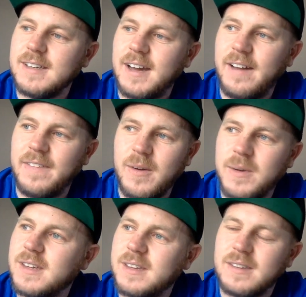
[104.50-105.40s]
And
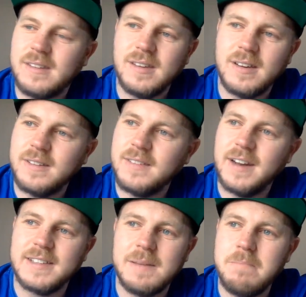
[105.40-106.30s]
then
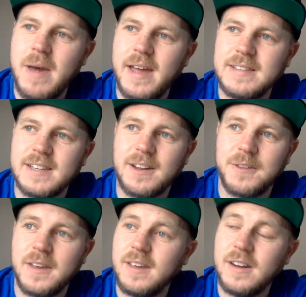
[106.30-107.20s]
it's the men's, and I
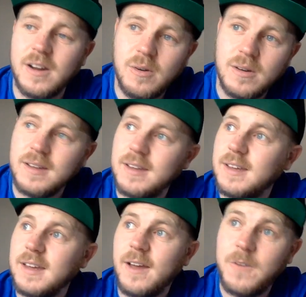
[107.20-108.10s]
think, you know,
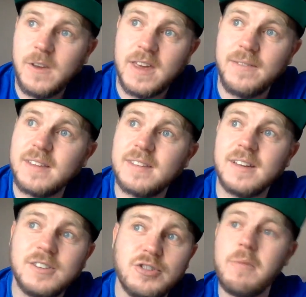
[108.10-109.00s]
if you give it
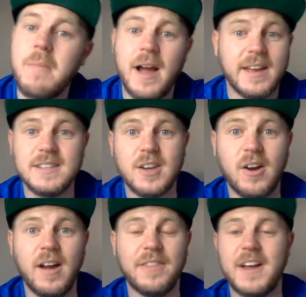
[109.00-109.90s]
to Drew
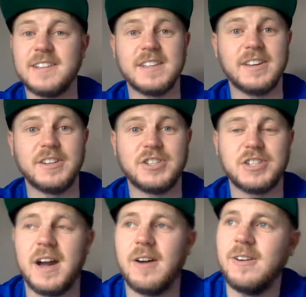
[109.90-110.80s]
McIntyre, that's a good
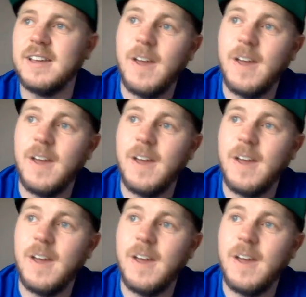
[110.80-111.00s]
shout.